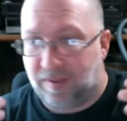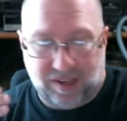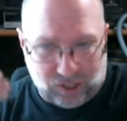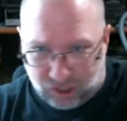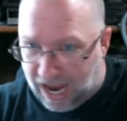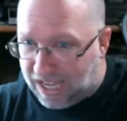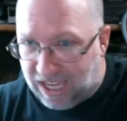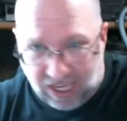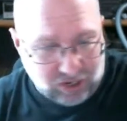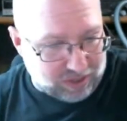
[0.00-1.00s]
tracking,
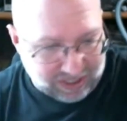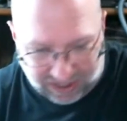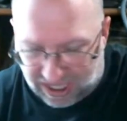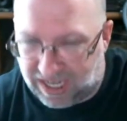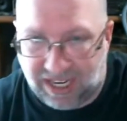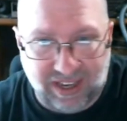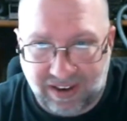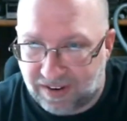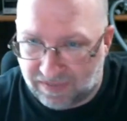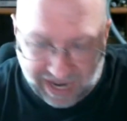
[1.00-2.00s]
you can see
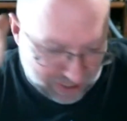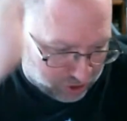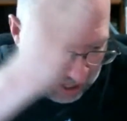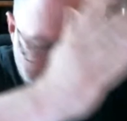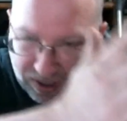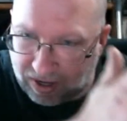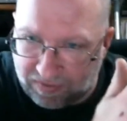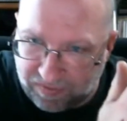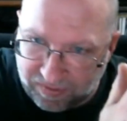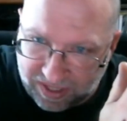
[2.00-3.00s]
I dropped it
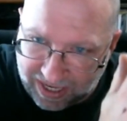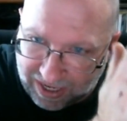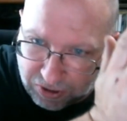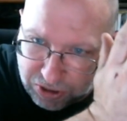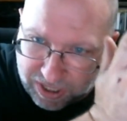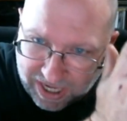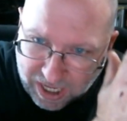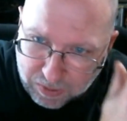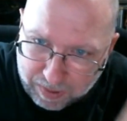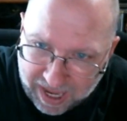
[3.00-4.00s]
off. Here's the day
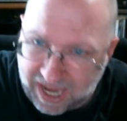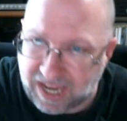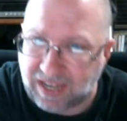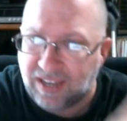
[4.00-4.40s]
you paid.